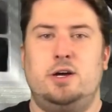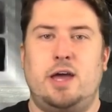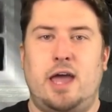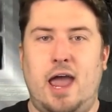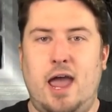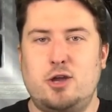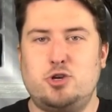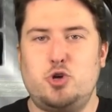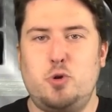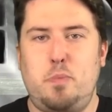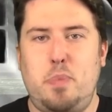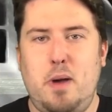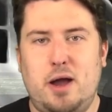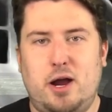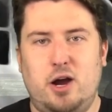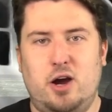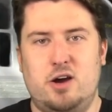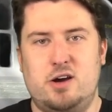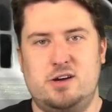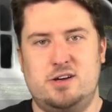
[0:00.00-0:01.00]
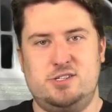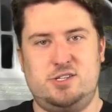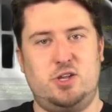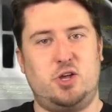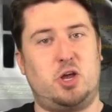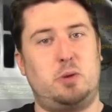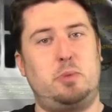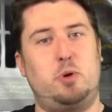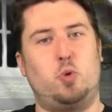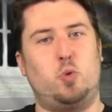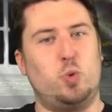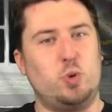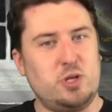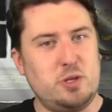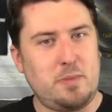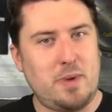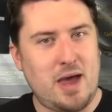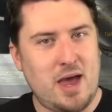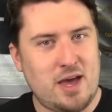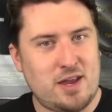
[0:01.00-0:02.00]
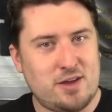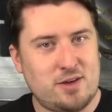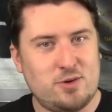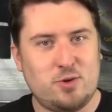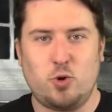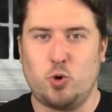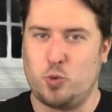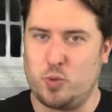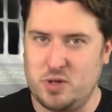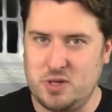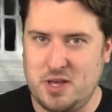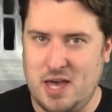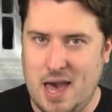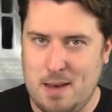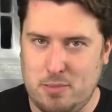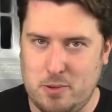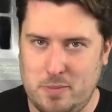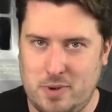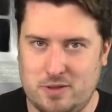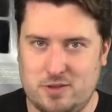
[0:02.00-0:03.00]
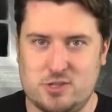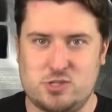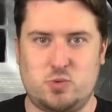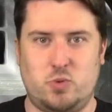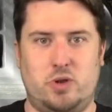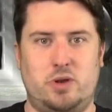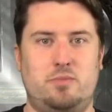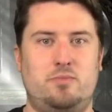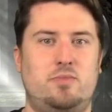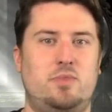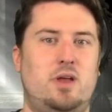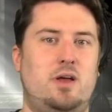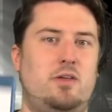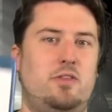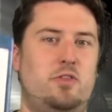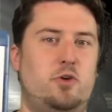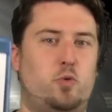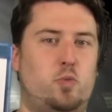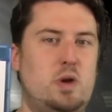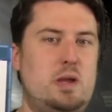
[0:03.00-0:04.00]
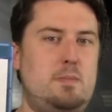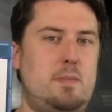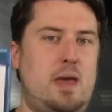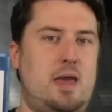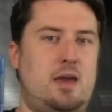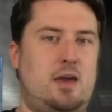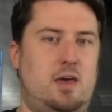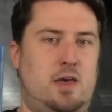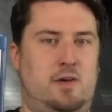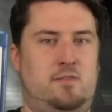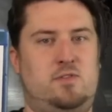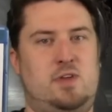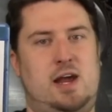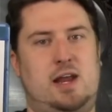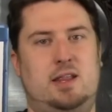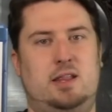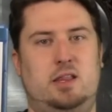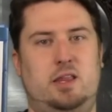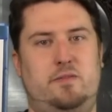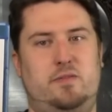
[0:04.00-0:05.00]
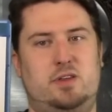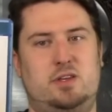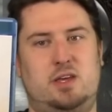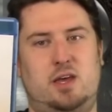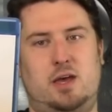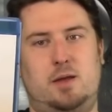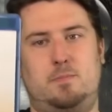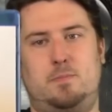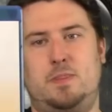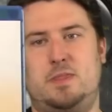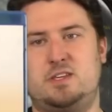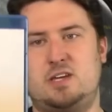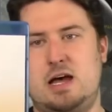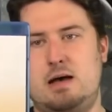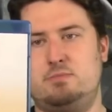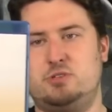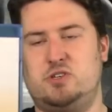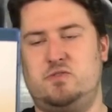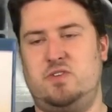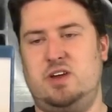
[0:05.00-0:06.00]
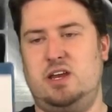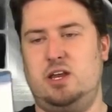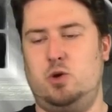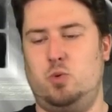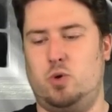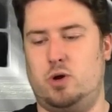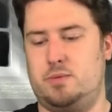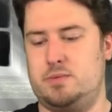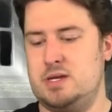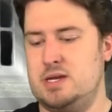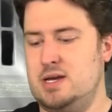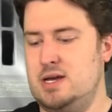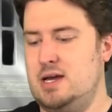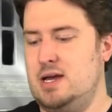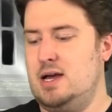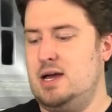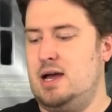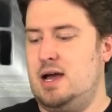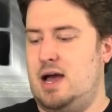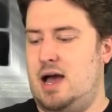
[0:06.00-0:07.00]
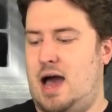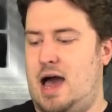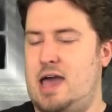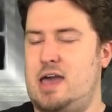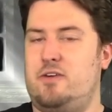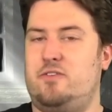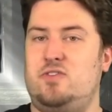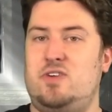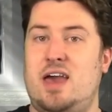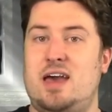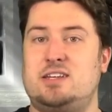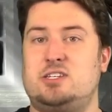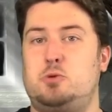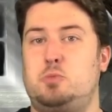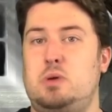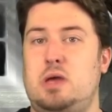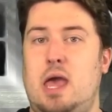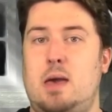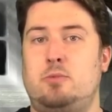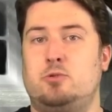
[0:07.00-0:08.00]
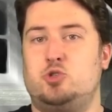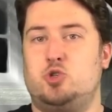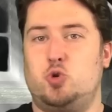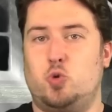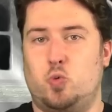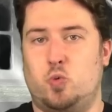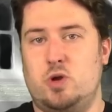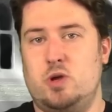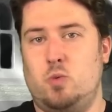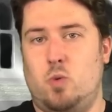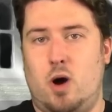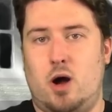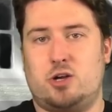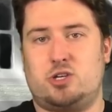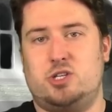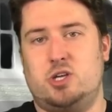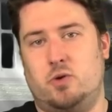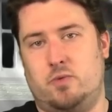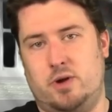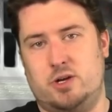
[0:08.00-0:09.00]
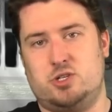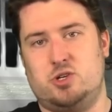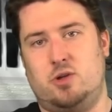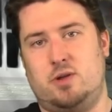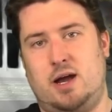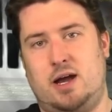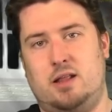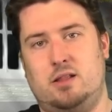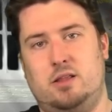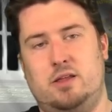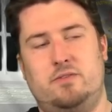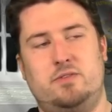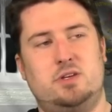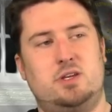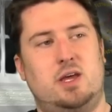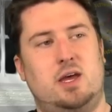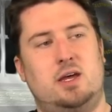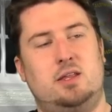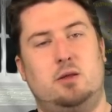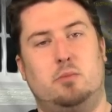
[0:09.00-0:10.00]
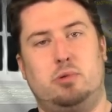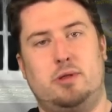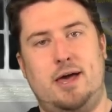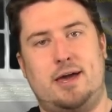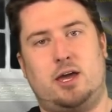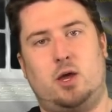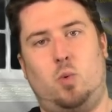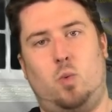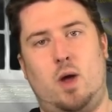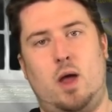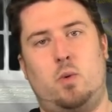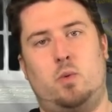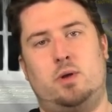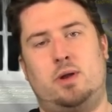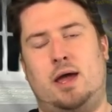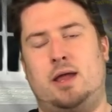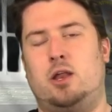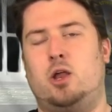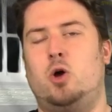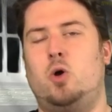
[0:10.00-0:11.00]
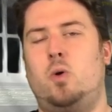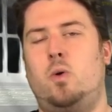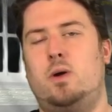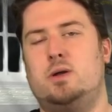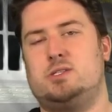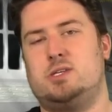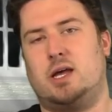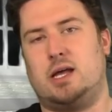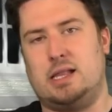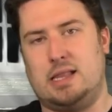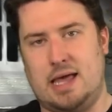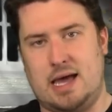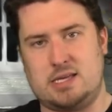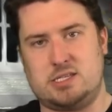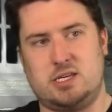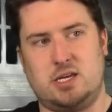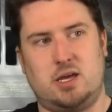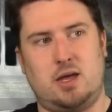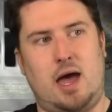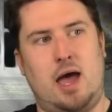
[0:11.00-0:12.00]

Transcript: Andrew Becker is either going to be really mad or really happy about this one. The remake of Night of the Living Dead, the Tom Savini one. I have yet to be able to rewatch the original Night of the Living Dead, the black and white one. I know it's a classic.